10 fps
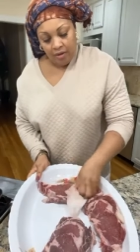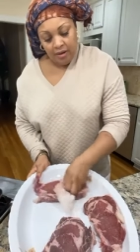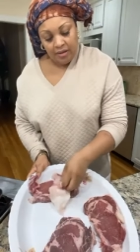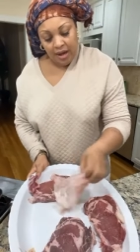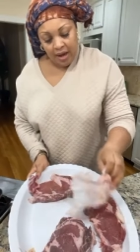Like
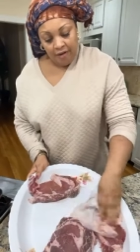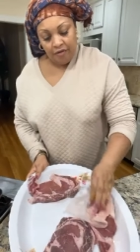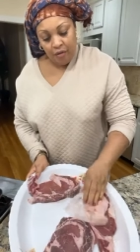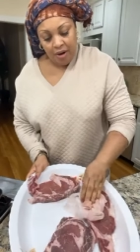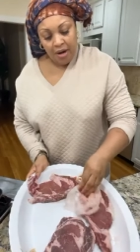this. I have
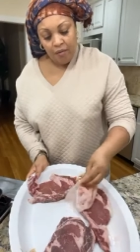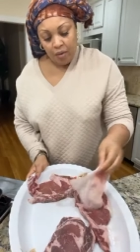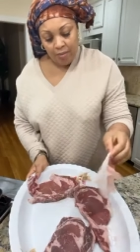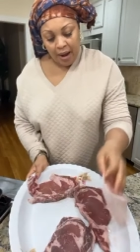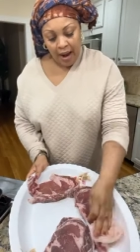three
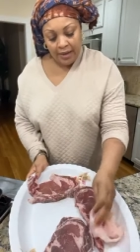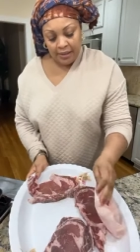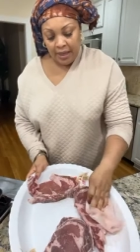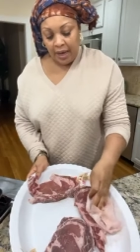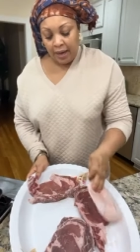rib eye
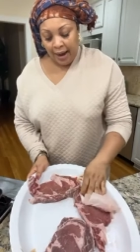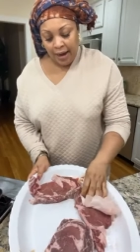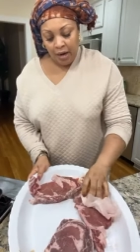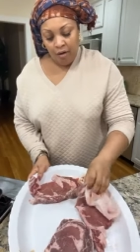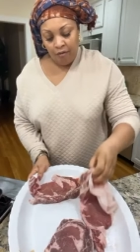steak.
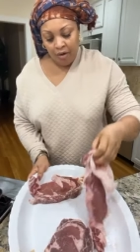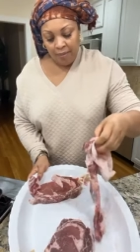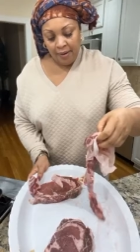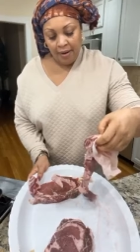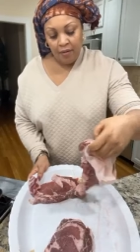I love
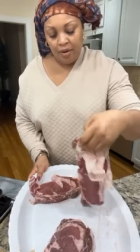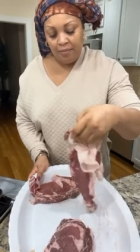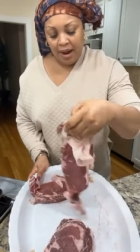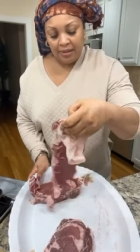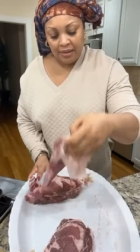rib,
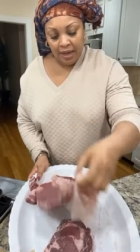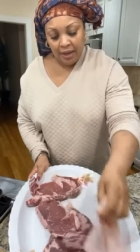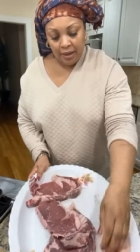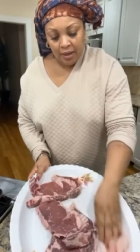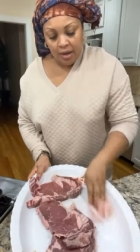rib eye
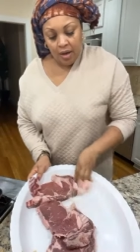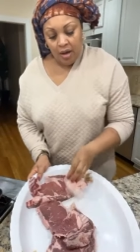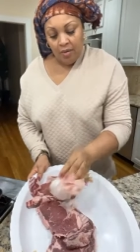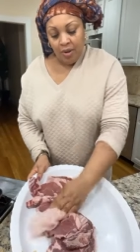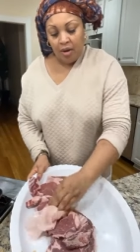steak
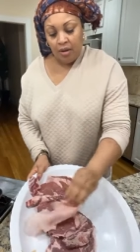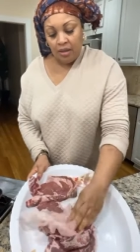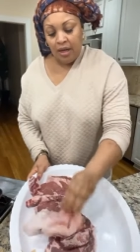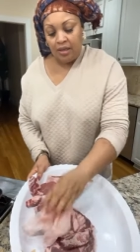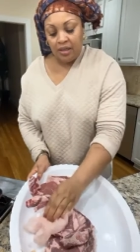
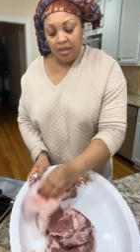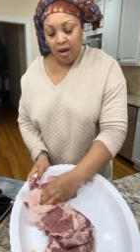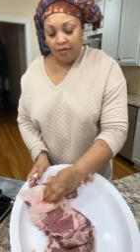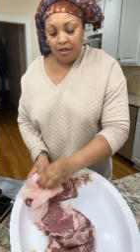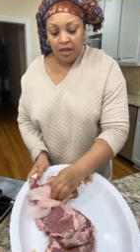because it's
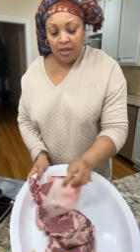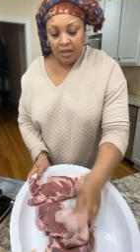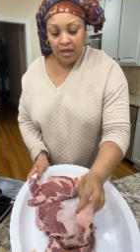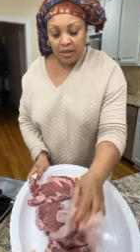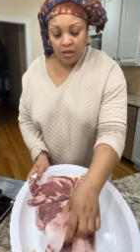soft.
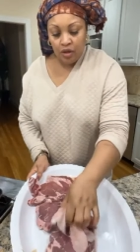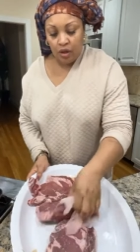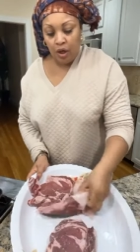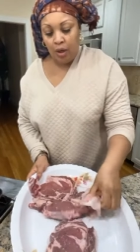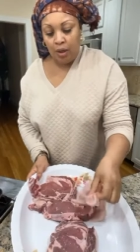It's easy to
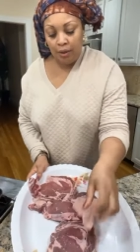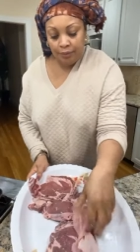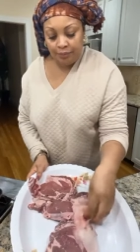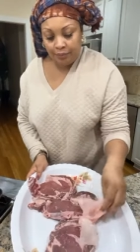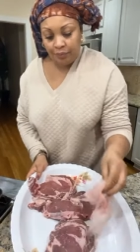cook.
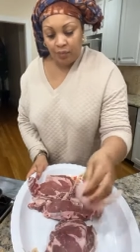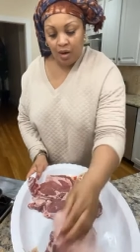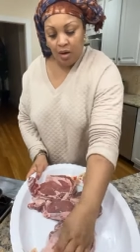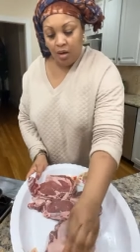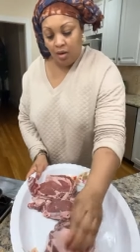
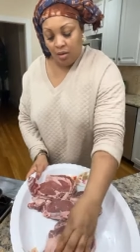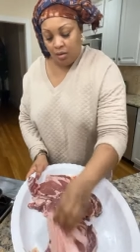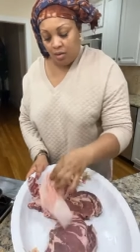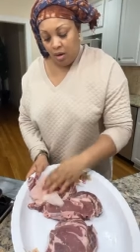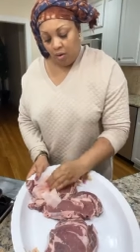
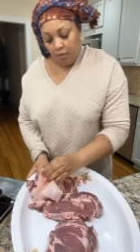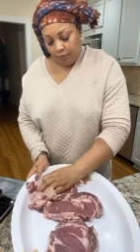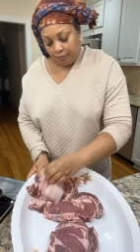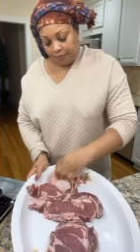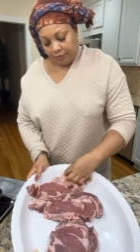So
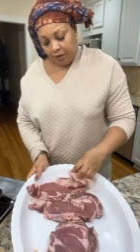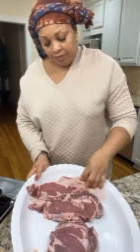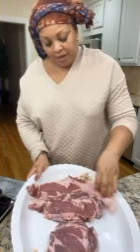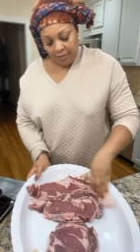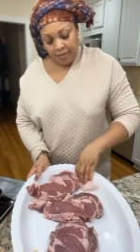
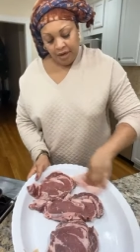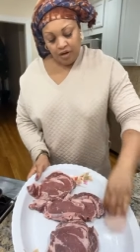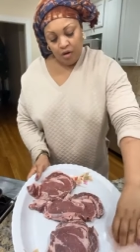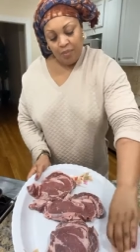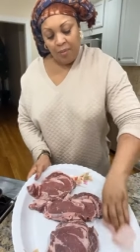Sometimes
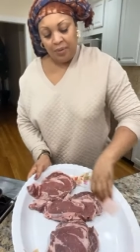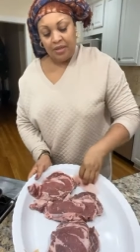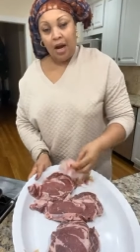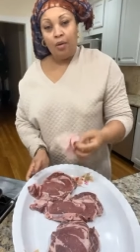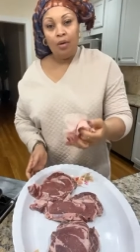take your paper
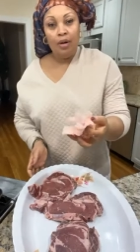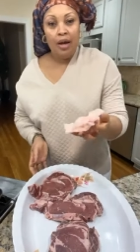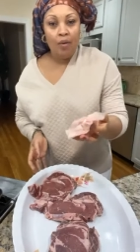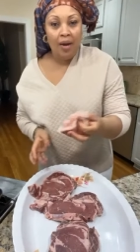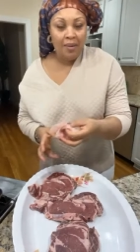towel
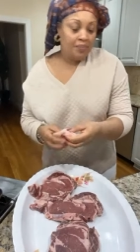and